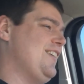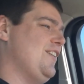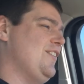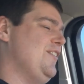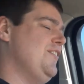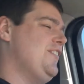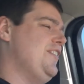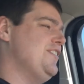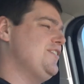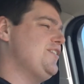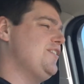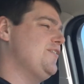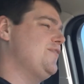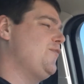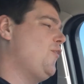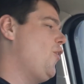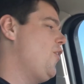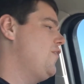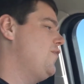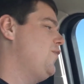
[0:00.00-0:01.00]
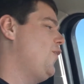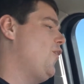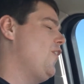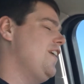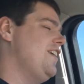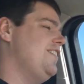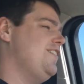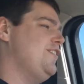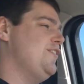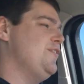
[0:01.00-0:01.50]
So here's your 4
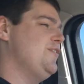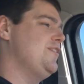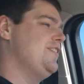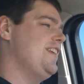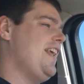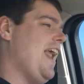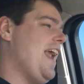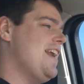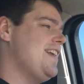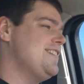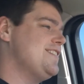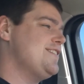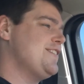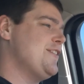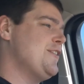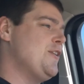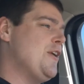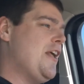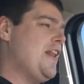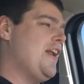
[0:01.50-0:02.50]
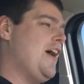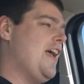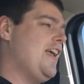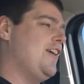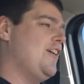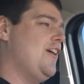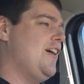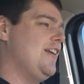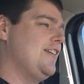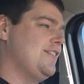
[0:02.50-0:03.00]
fortitude Candace internet
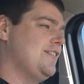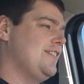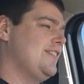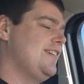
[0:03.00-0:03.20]
icon.